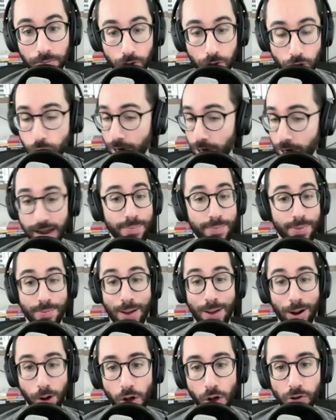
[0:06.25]
You can type them
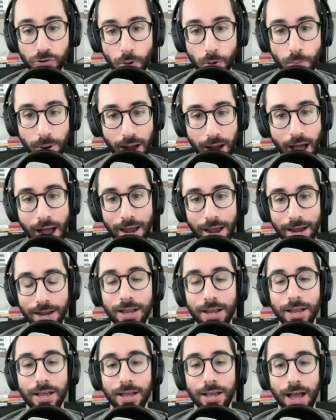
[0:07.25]
out also, but I
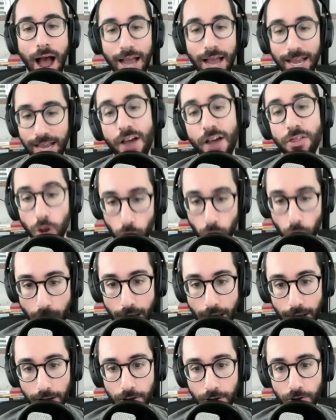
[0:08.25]
guide the
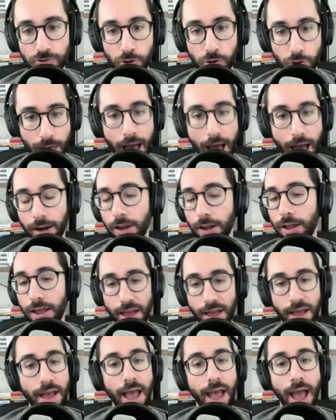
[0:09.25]
way so that
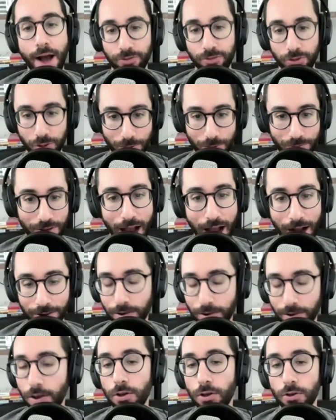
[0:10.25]
after the
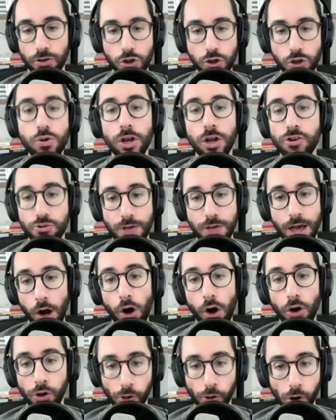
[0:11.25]
fact, you can do that
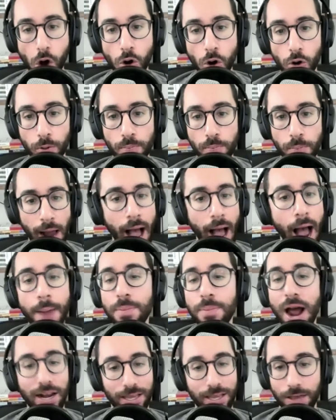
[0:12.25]
on your own, but I'm
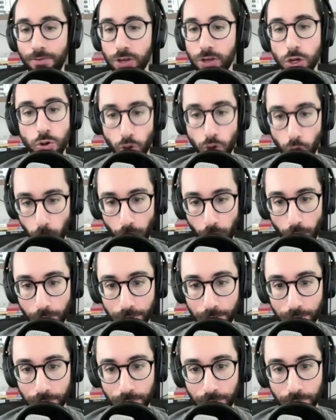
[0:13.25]
not giving you the
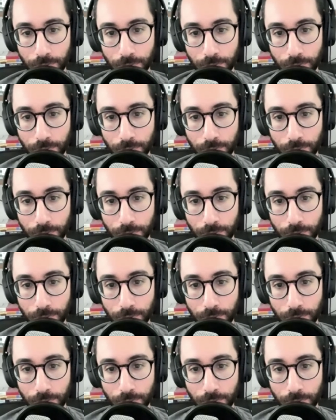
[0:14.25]
words